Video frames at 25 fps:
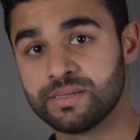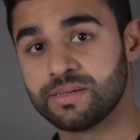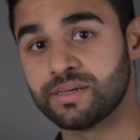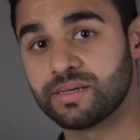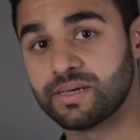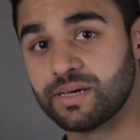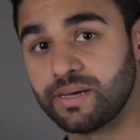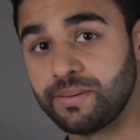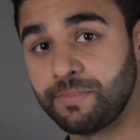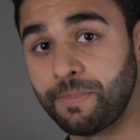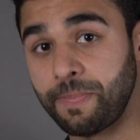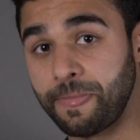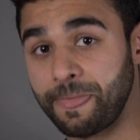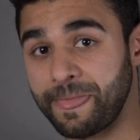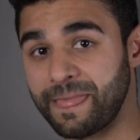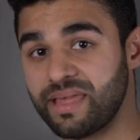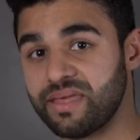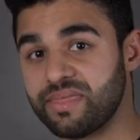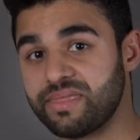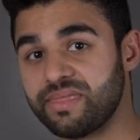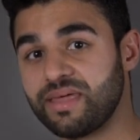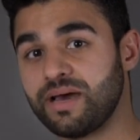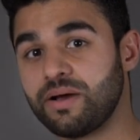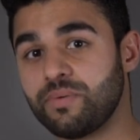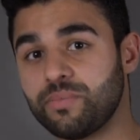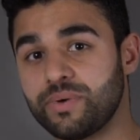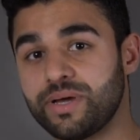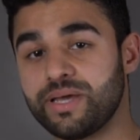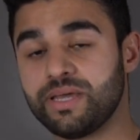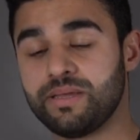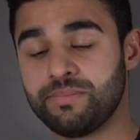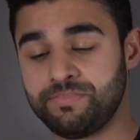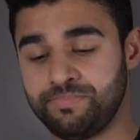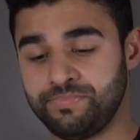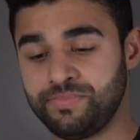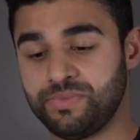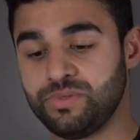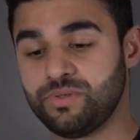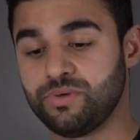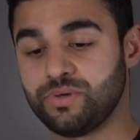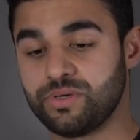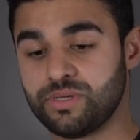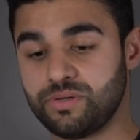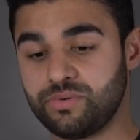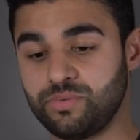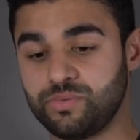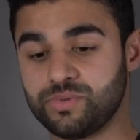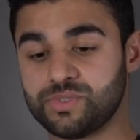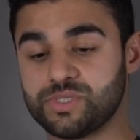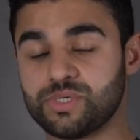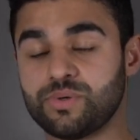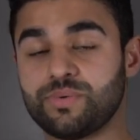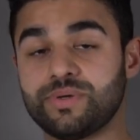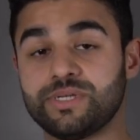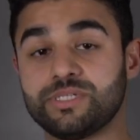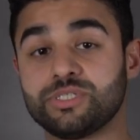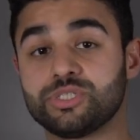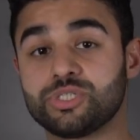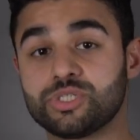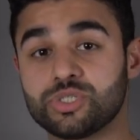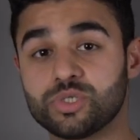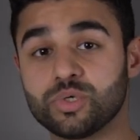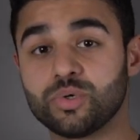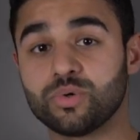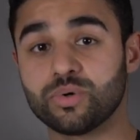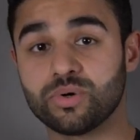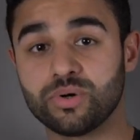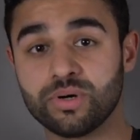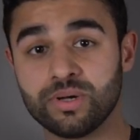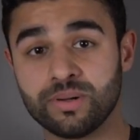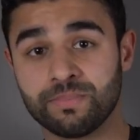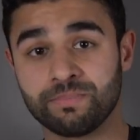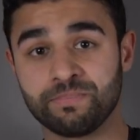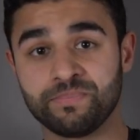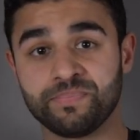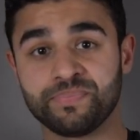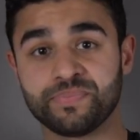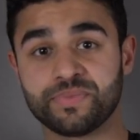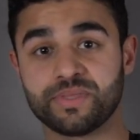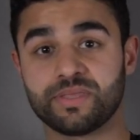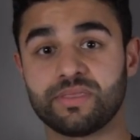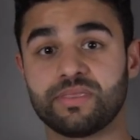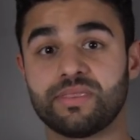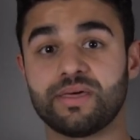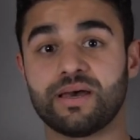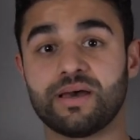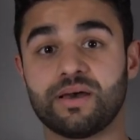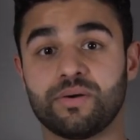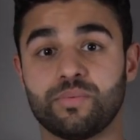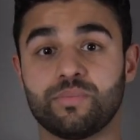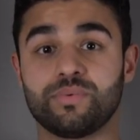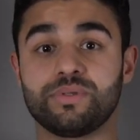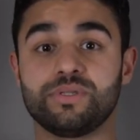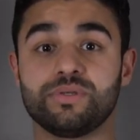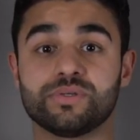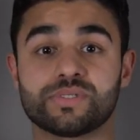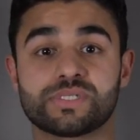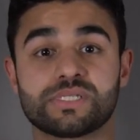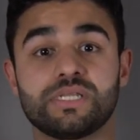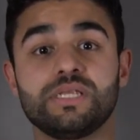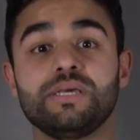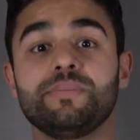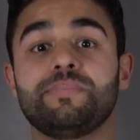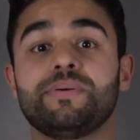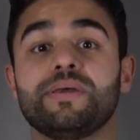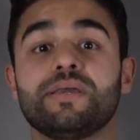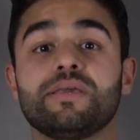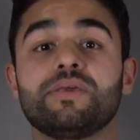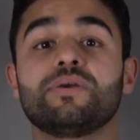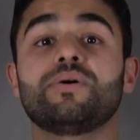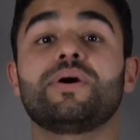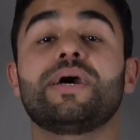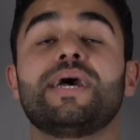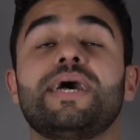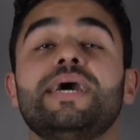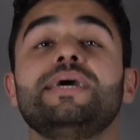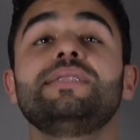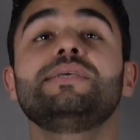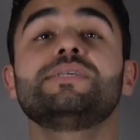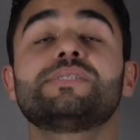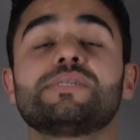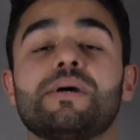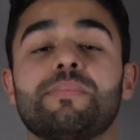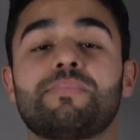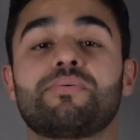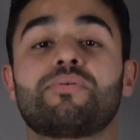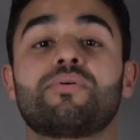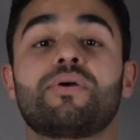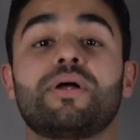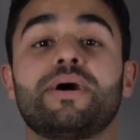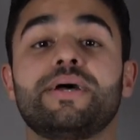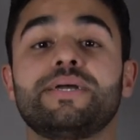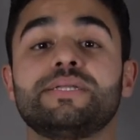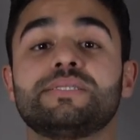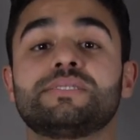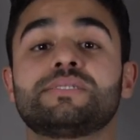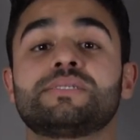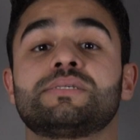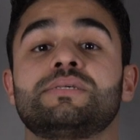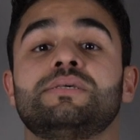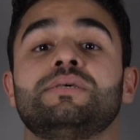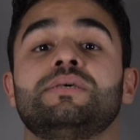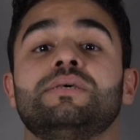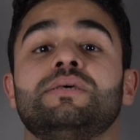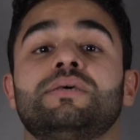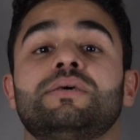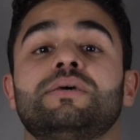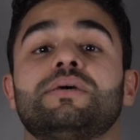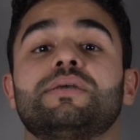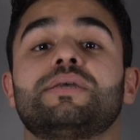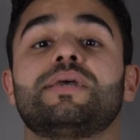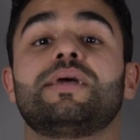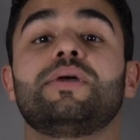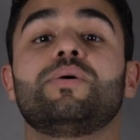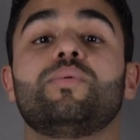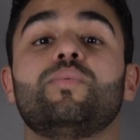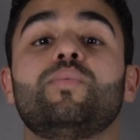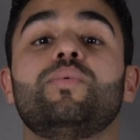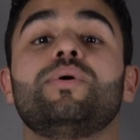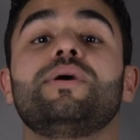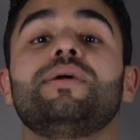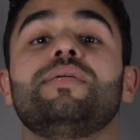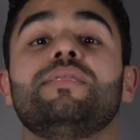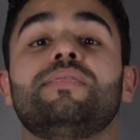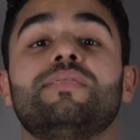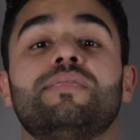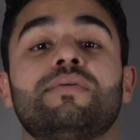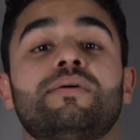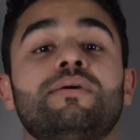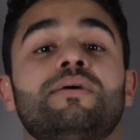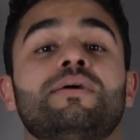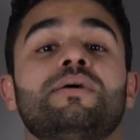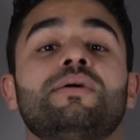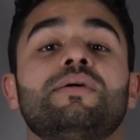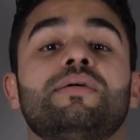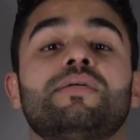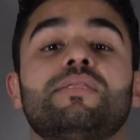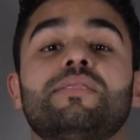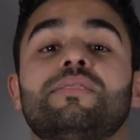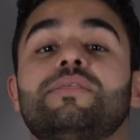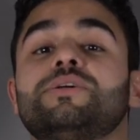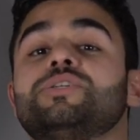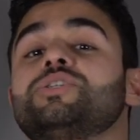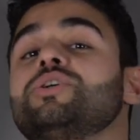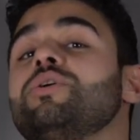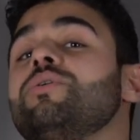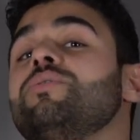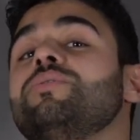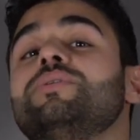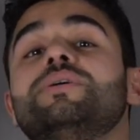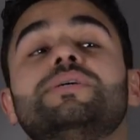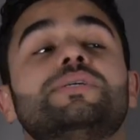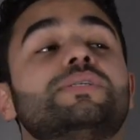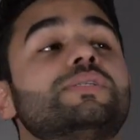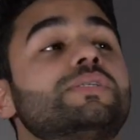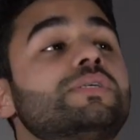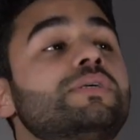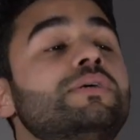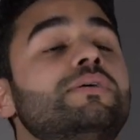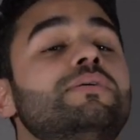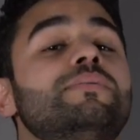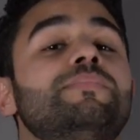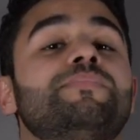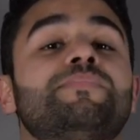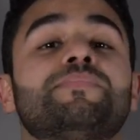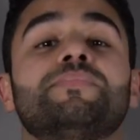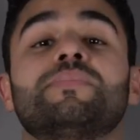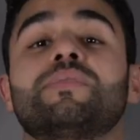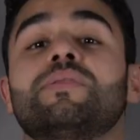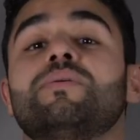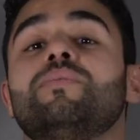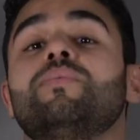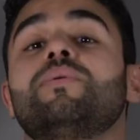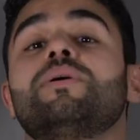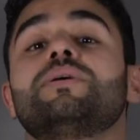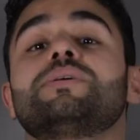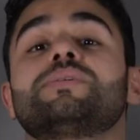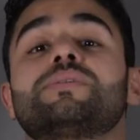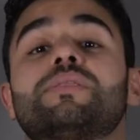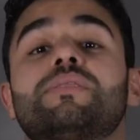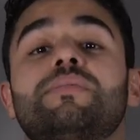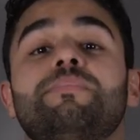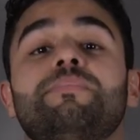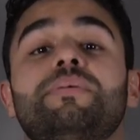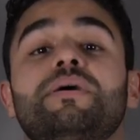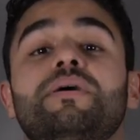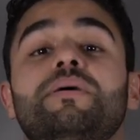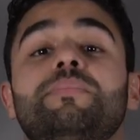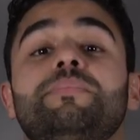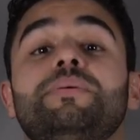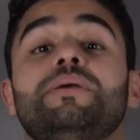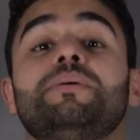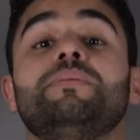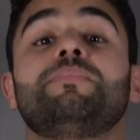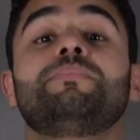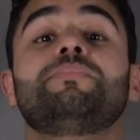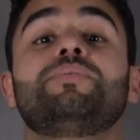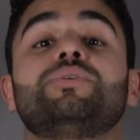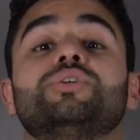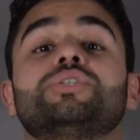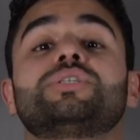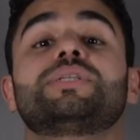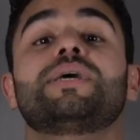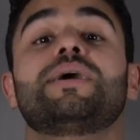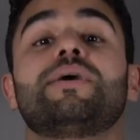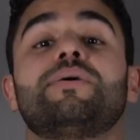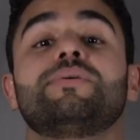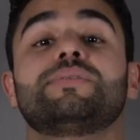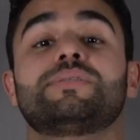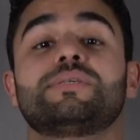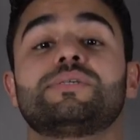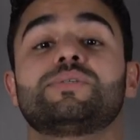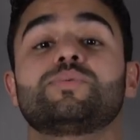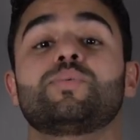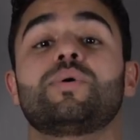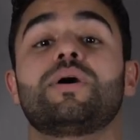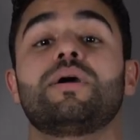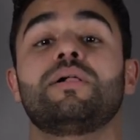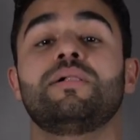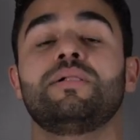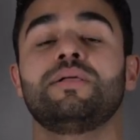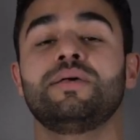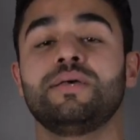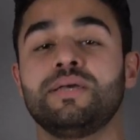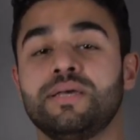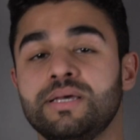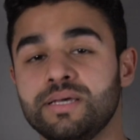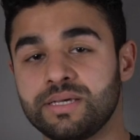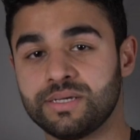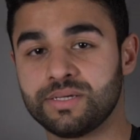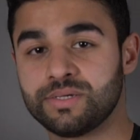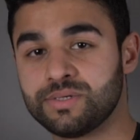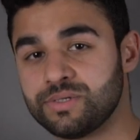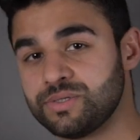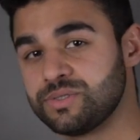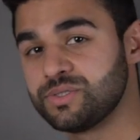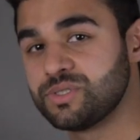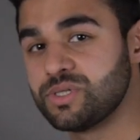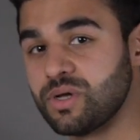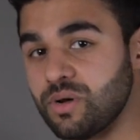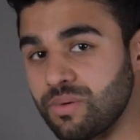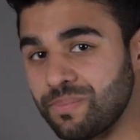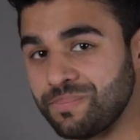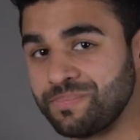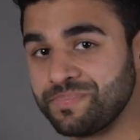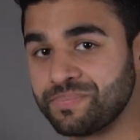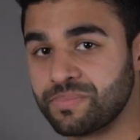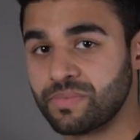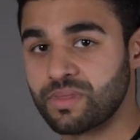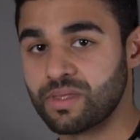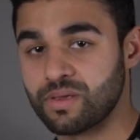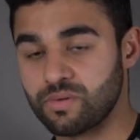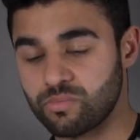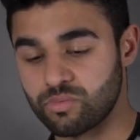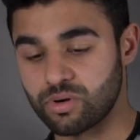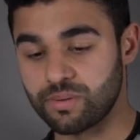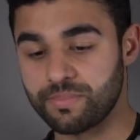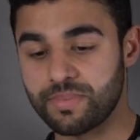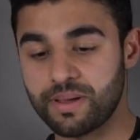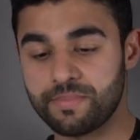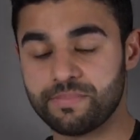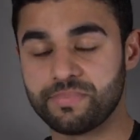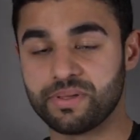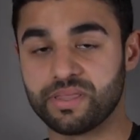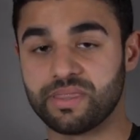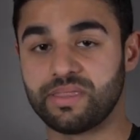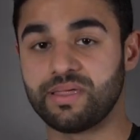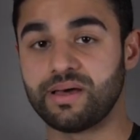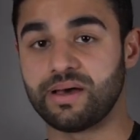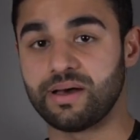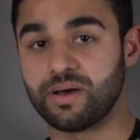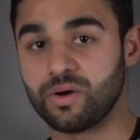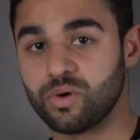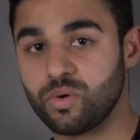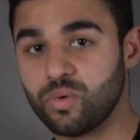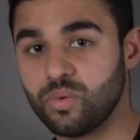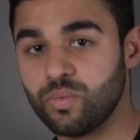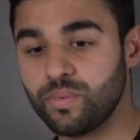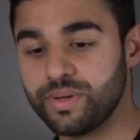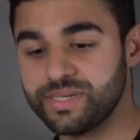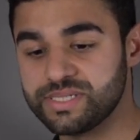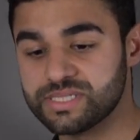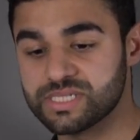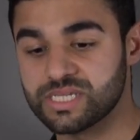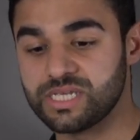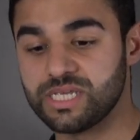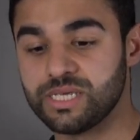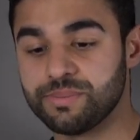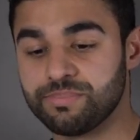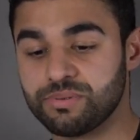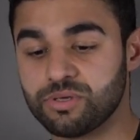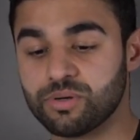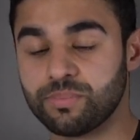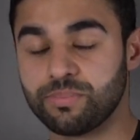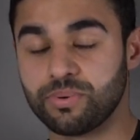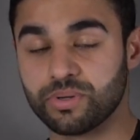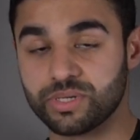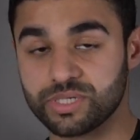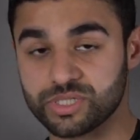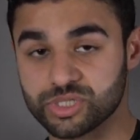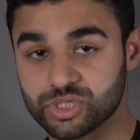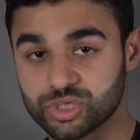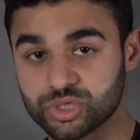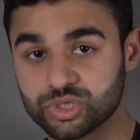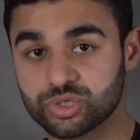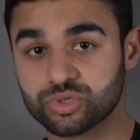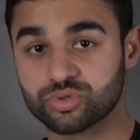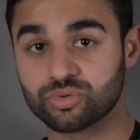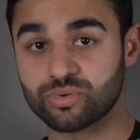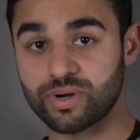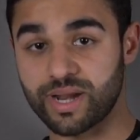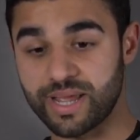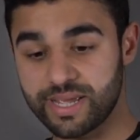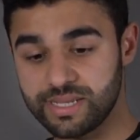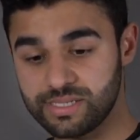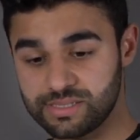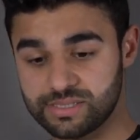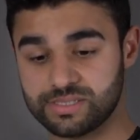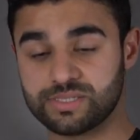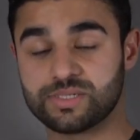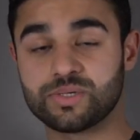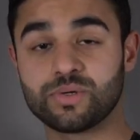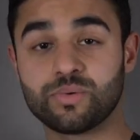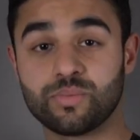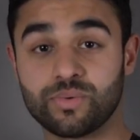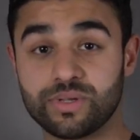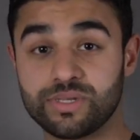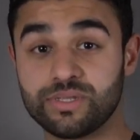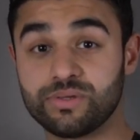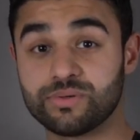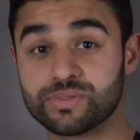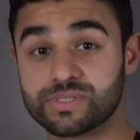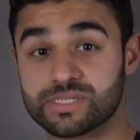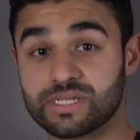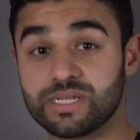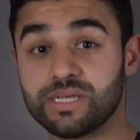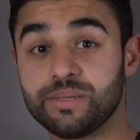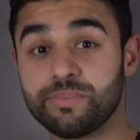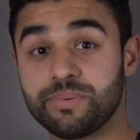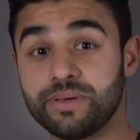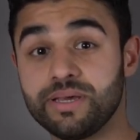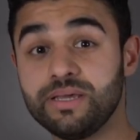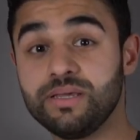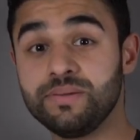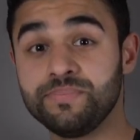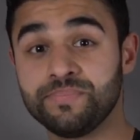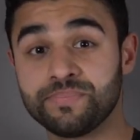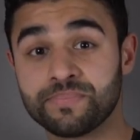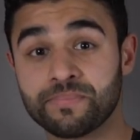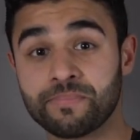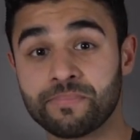Okay, that way you can also ensure that when you're sleeping, your head is upright, okay, with the shoulders whilst they're being pushed out as well. So remember that, always keep your body straight when you're sleeping,